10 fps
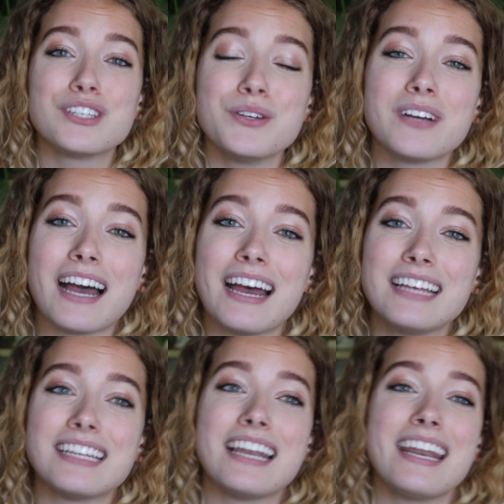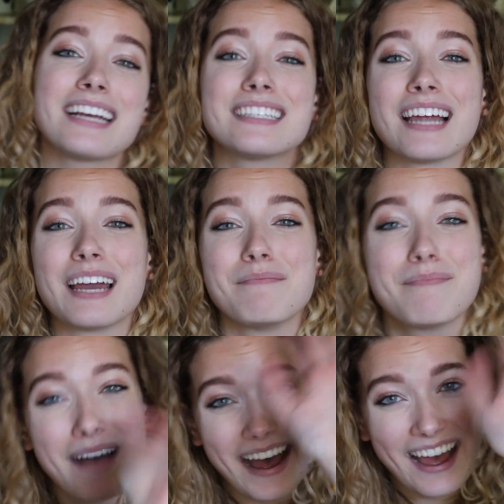see you guys next time.
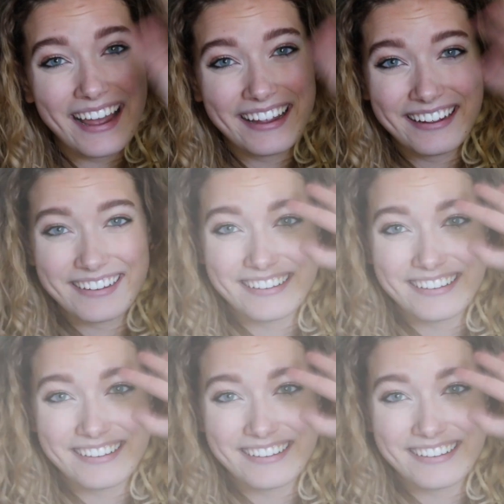Bye!